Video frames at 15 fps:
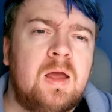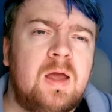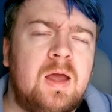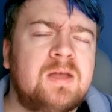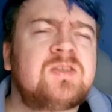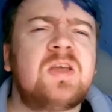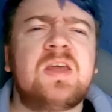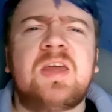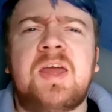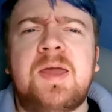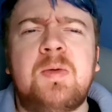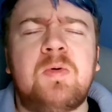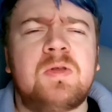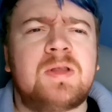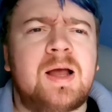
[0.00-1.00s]
It's a
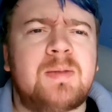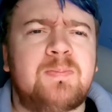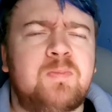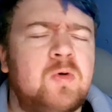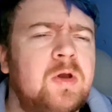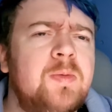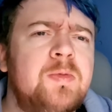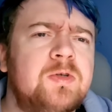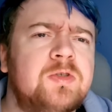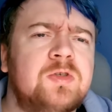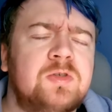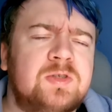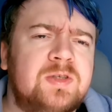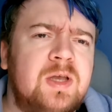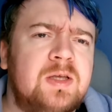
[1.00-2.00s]
keyword that pretty much
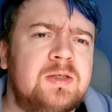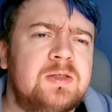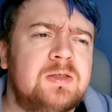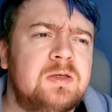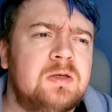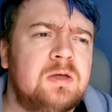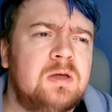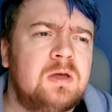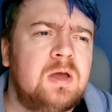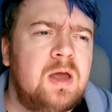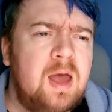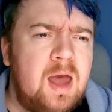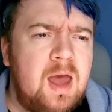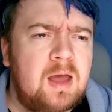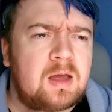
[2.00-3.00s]
just says,
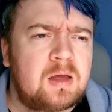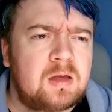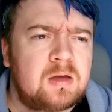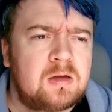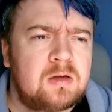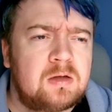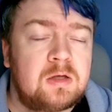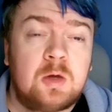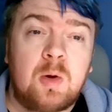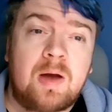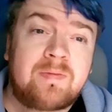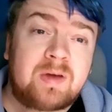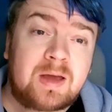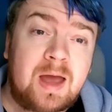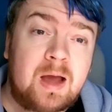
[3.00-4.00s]
hey, you
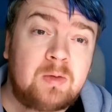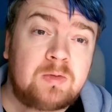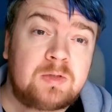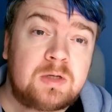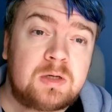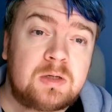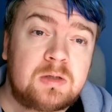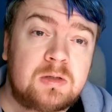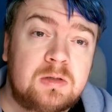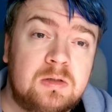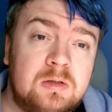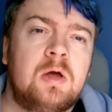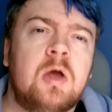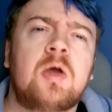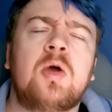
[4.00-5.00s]
have a counter.
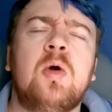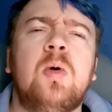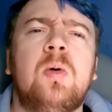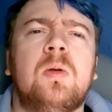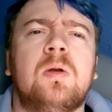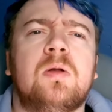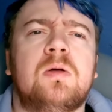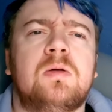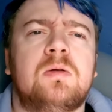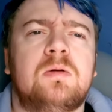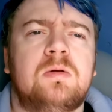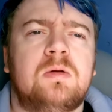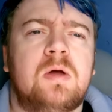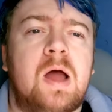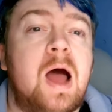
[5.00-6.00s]
Cool,
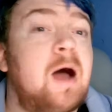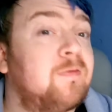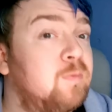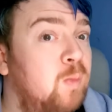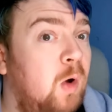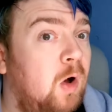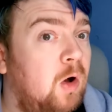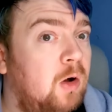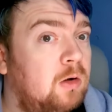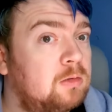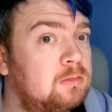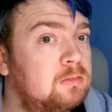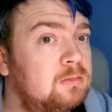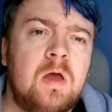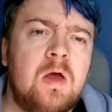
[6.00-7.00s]
have more.
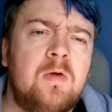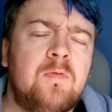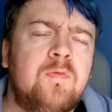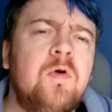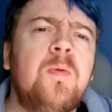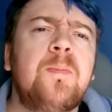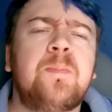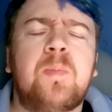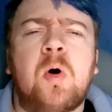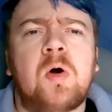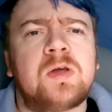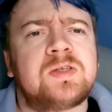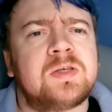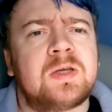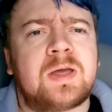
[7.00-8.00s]
From
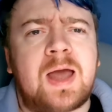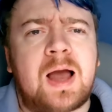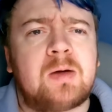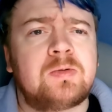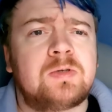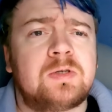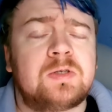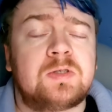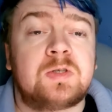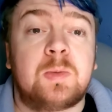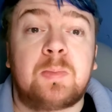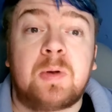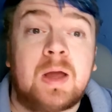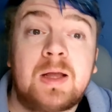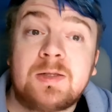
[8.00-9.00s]
poison counters to
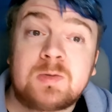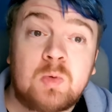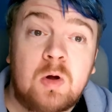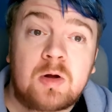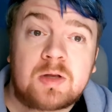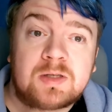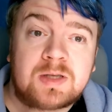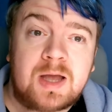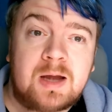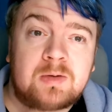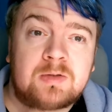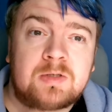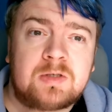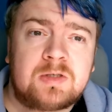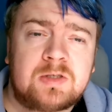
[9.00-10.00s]
planeswalkers
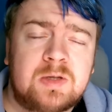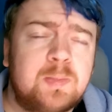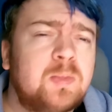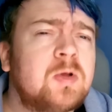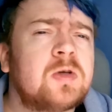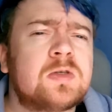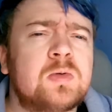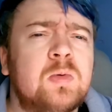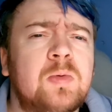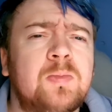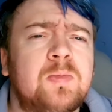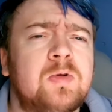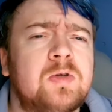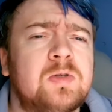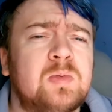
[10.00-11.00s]
counters to
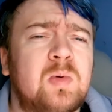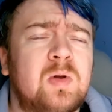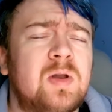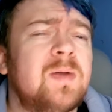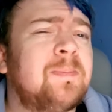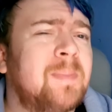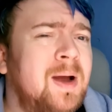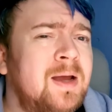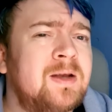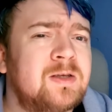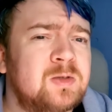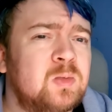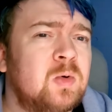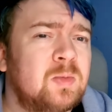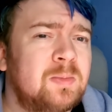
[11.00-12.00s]
+1/+1 and
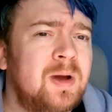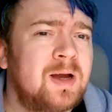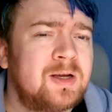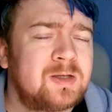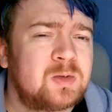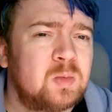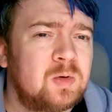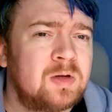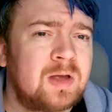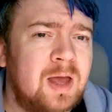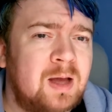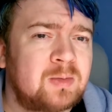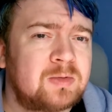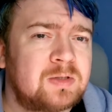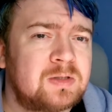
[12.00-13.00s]
-1/-1
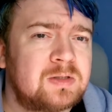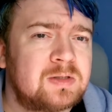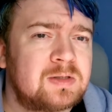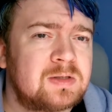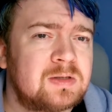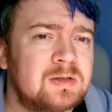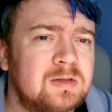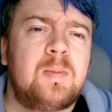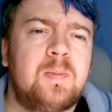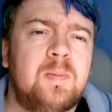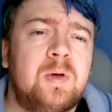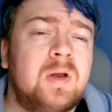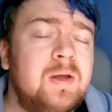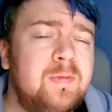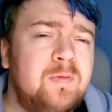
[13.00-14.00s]
counters,
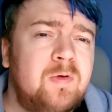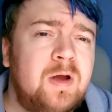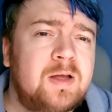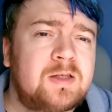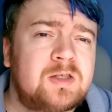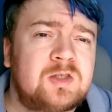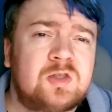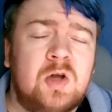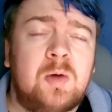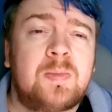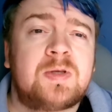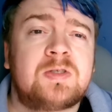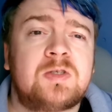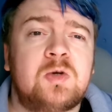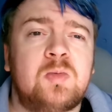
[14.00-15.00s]
Proliferate's job
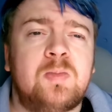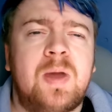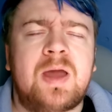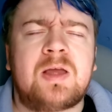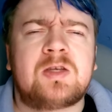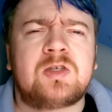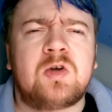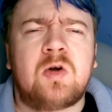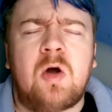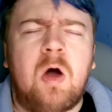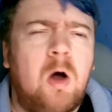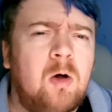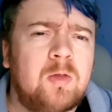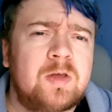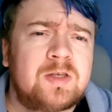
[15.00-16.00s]
is to make sure
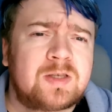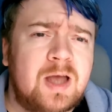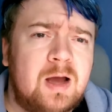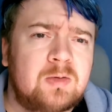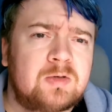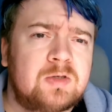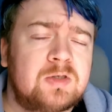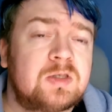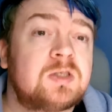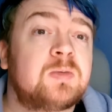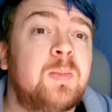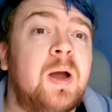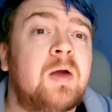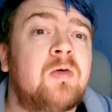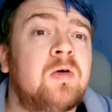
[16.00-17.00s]
all these counters
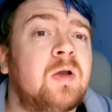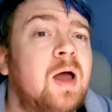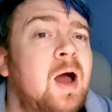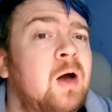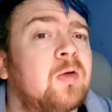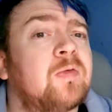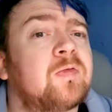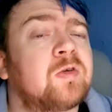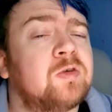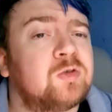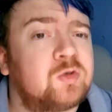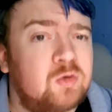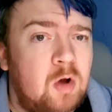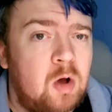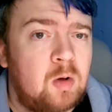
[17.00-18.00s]
spiral out of
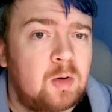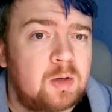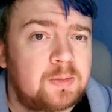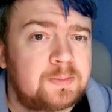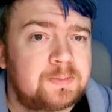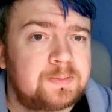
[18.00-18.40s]
control.